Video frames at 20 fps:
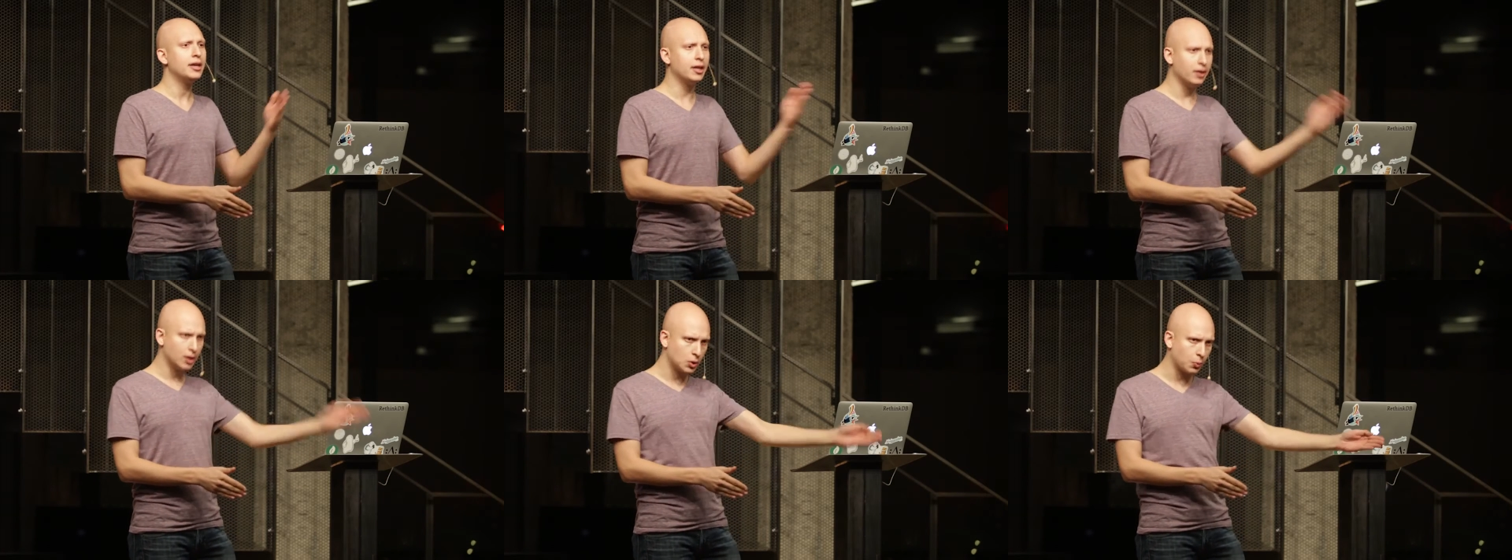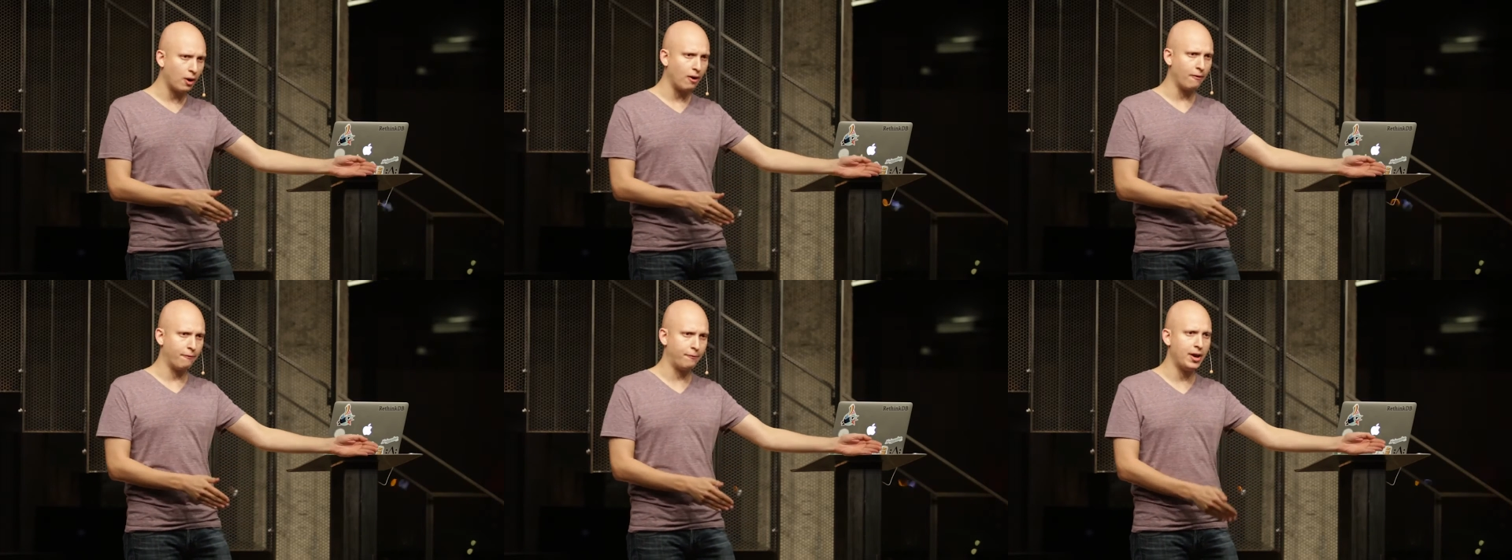
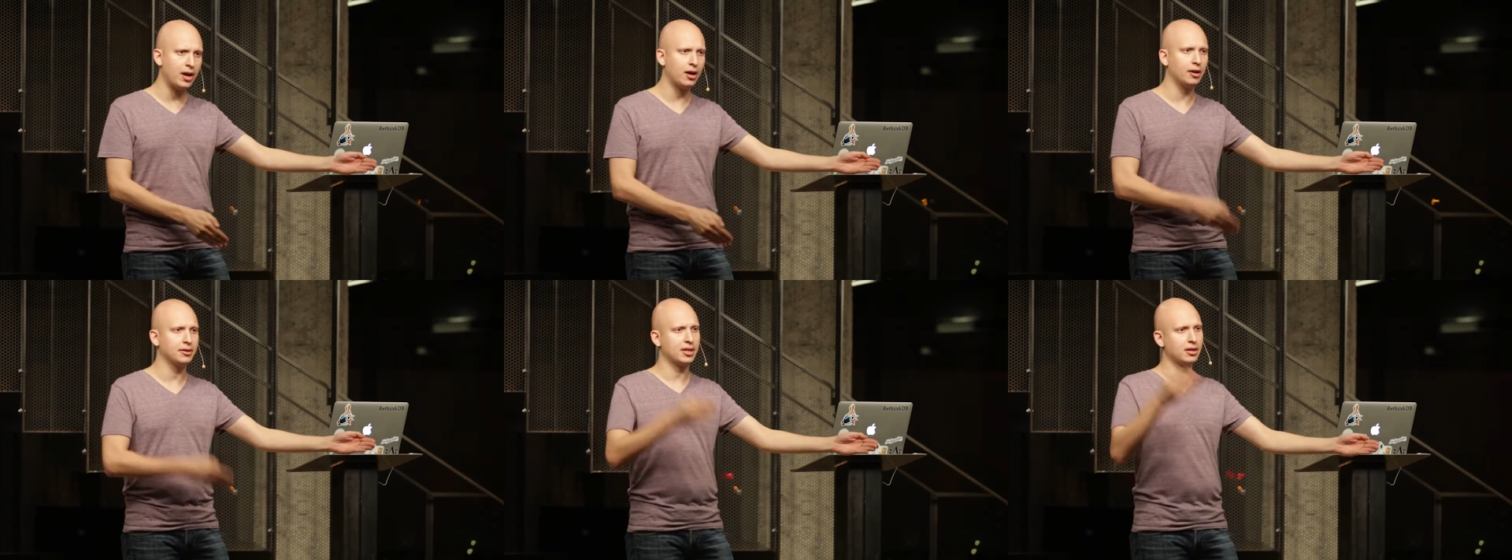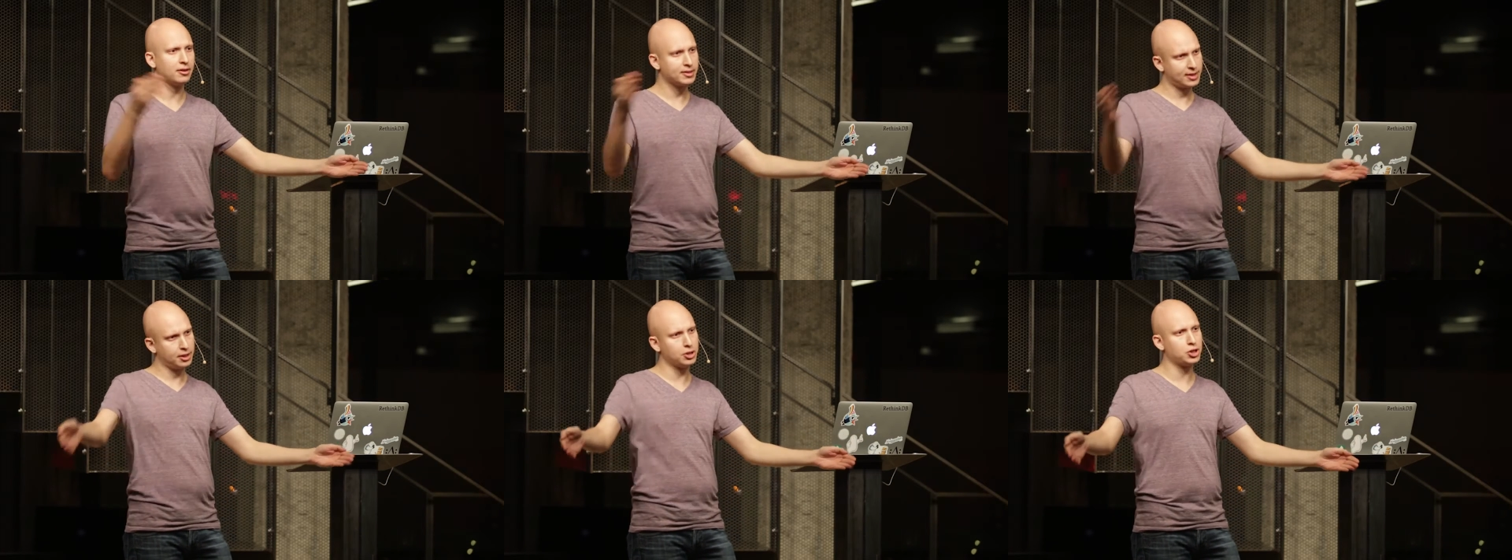here's where it failed,
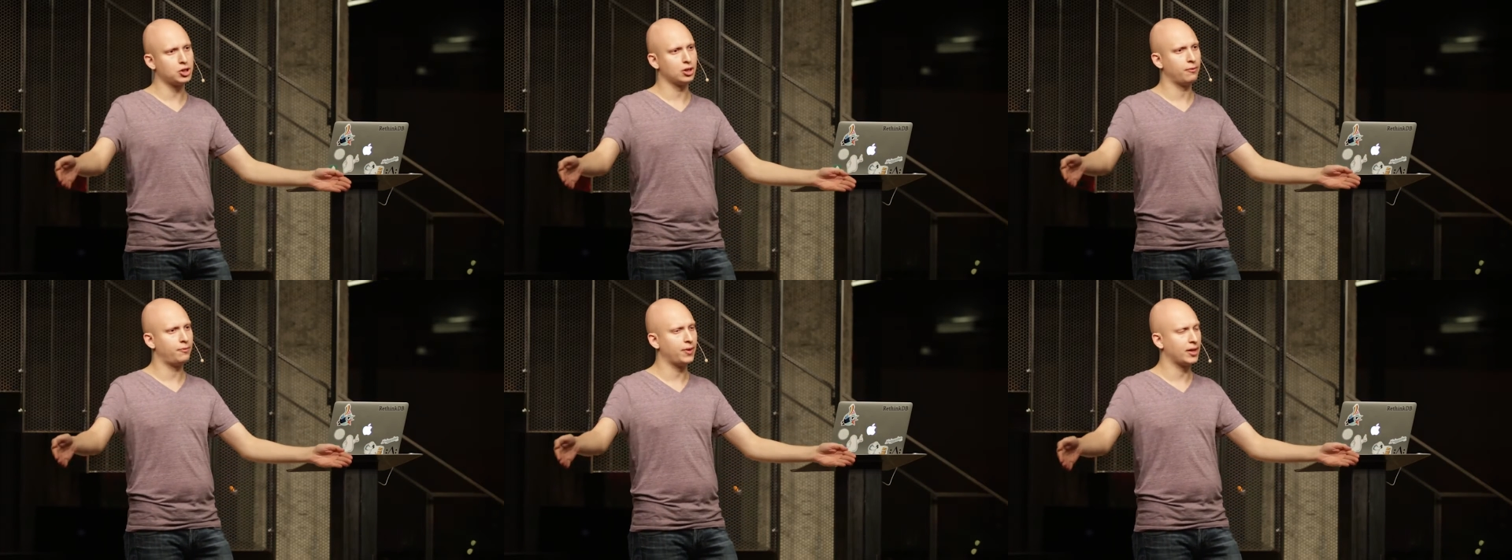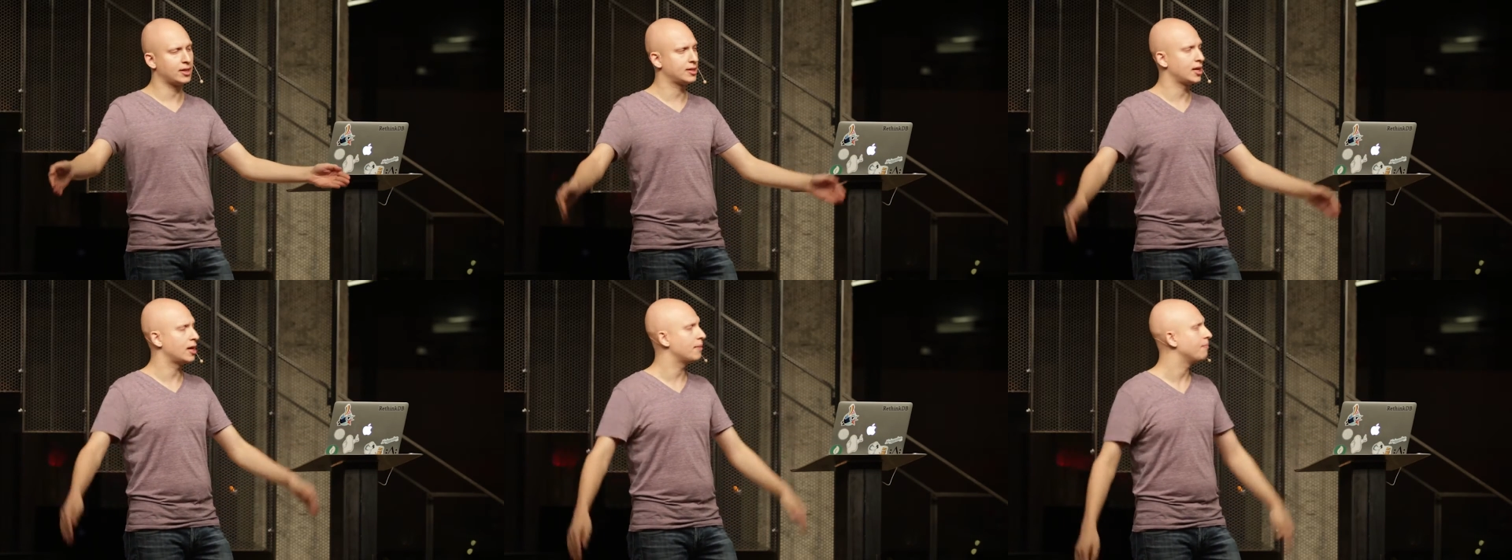here's how they should have
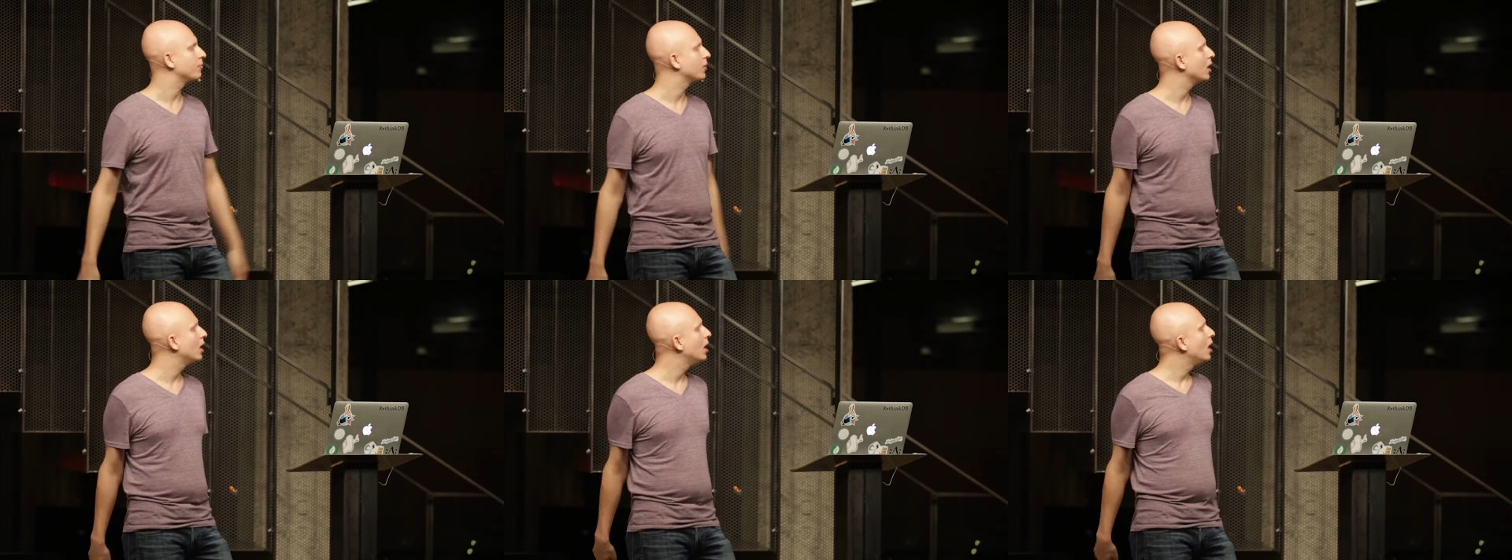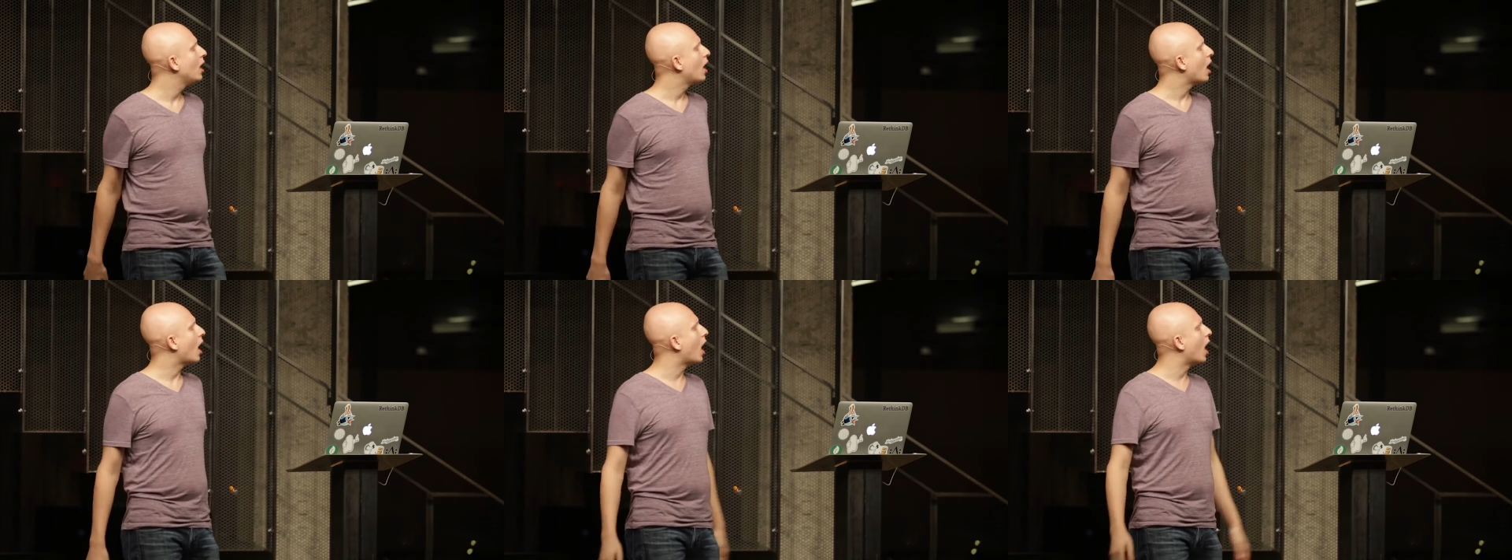fixed it.
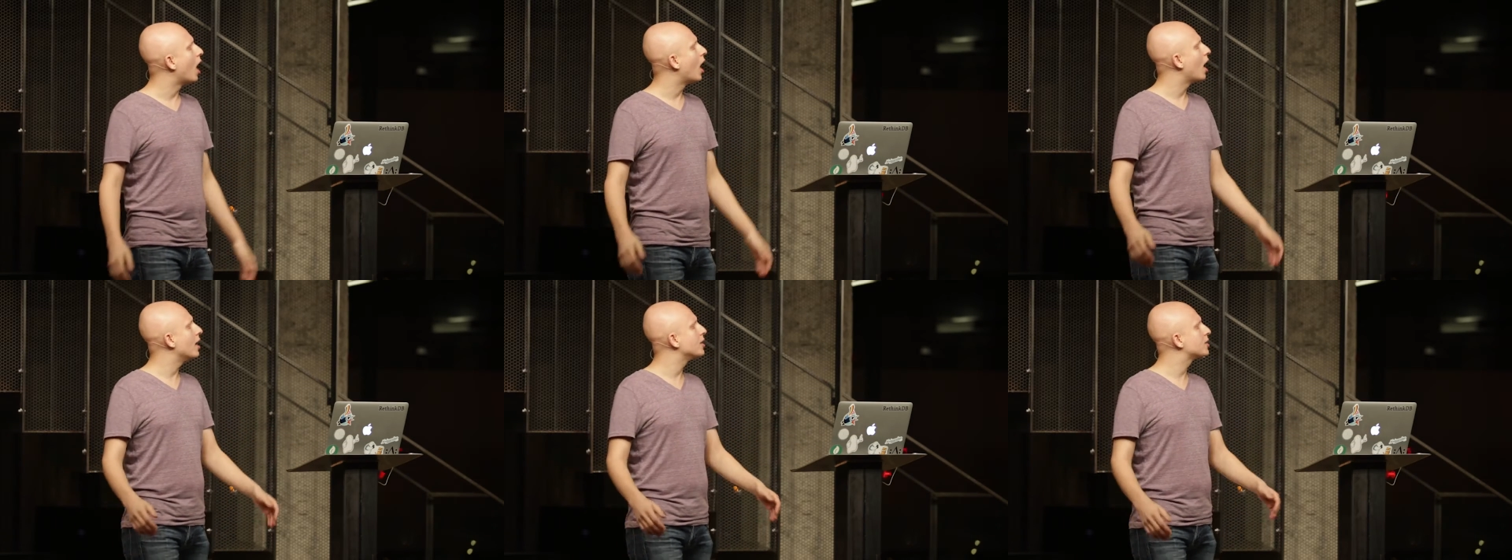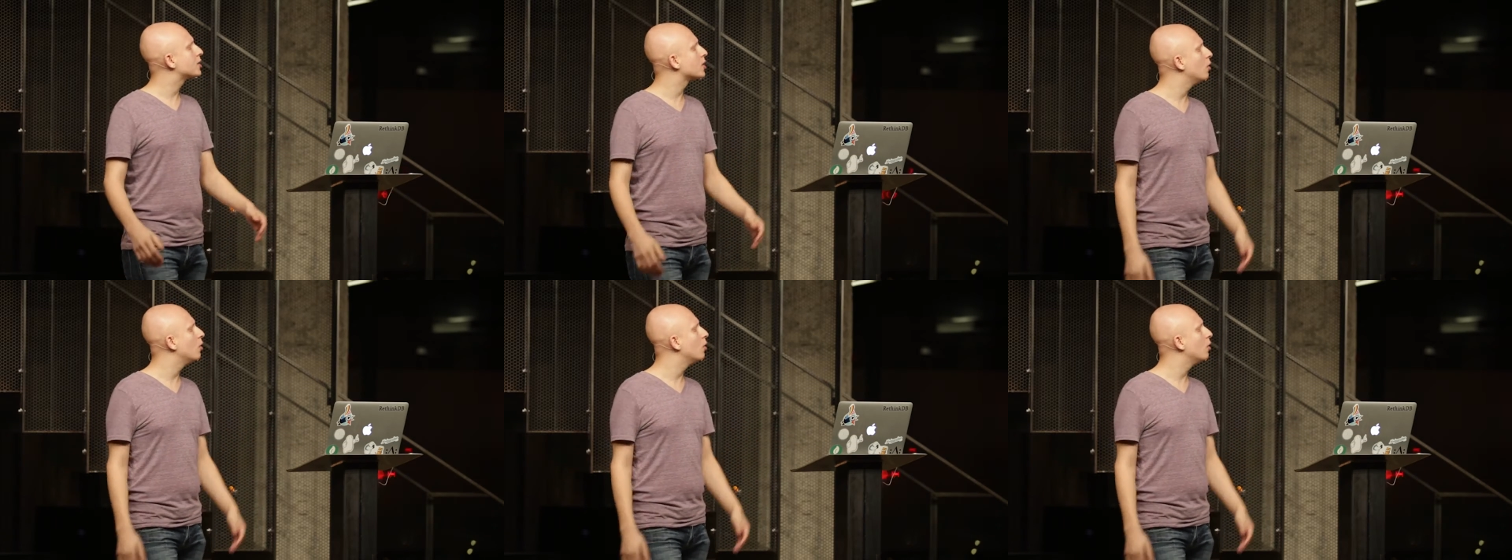And